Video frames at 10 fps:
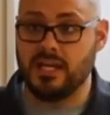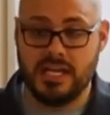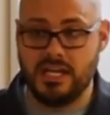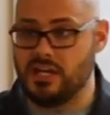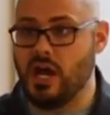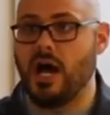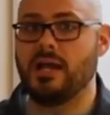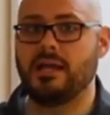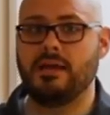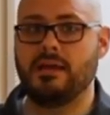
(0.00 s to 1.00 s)
He did not,
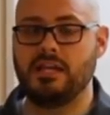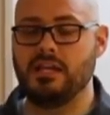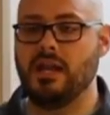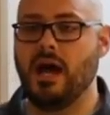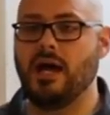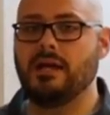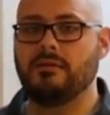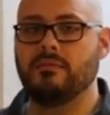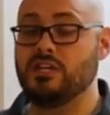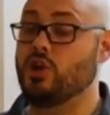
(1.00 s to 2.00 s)
he, he did not,
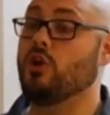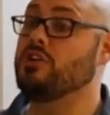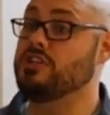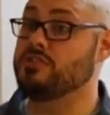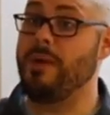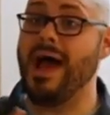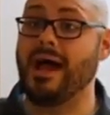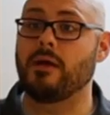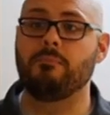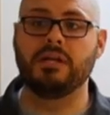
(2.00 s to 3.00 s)
he turned his
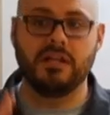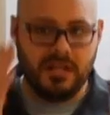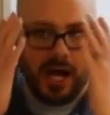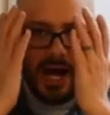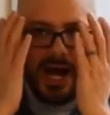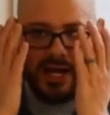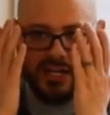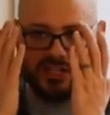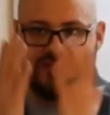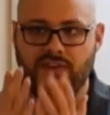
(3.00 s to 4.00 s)
back, but he did not hide
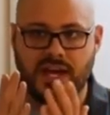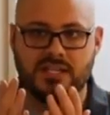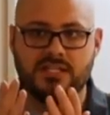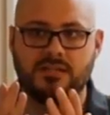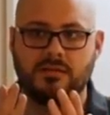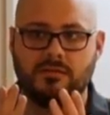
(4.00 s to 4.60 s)
his face.